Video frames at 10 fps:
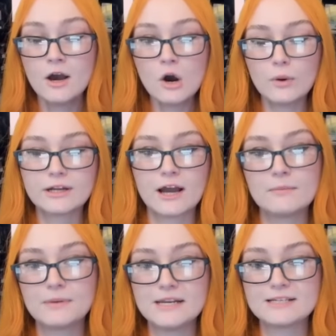when
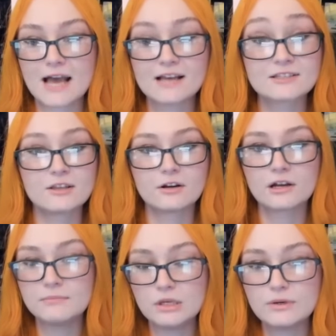companies ask their
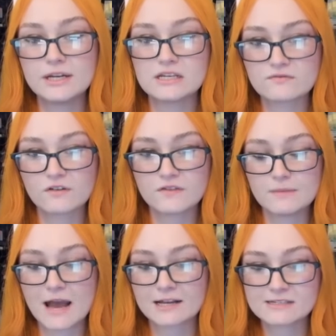communities for
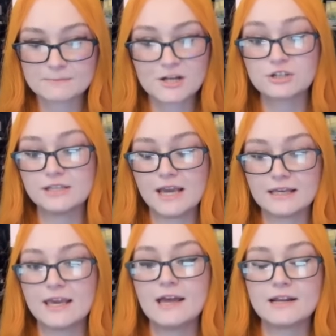feedback, especially
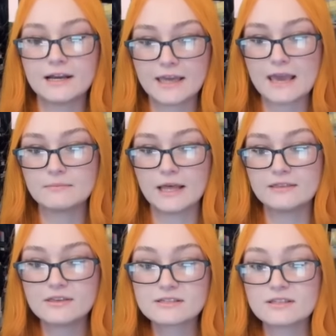again, a game
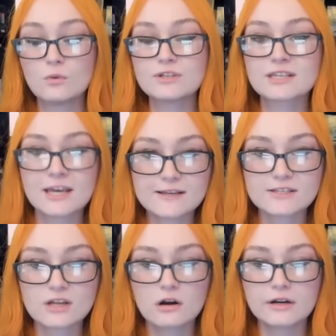like this that was
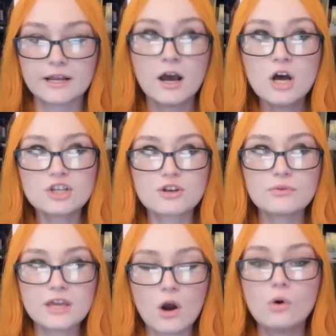kickstarted.
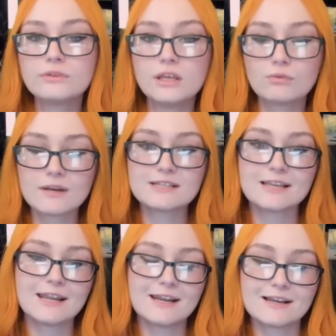So the only
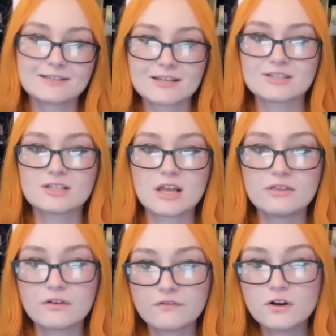reason it exists
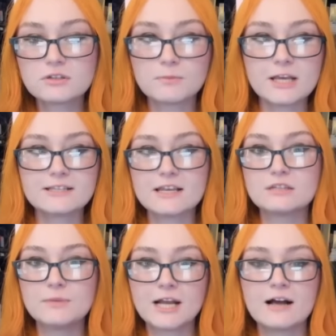in the first place
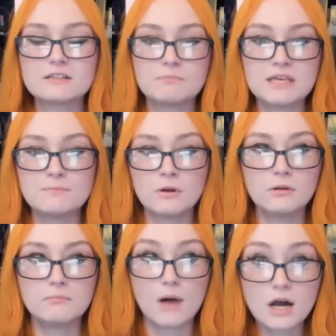is because
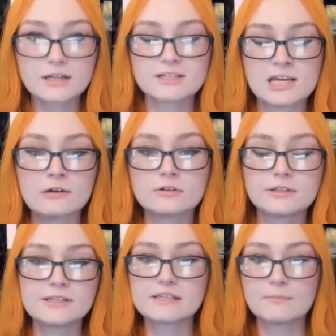people
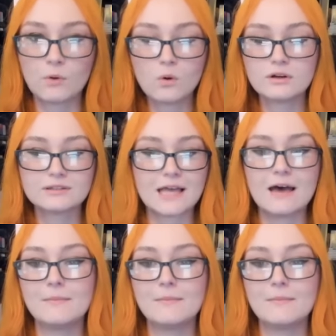monetarily supported them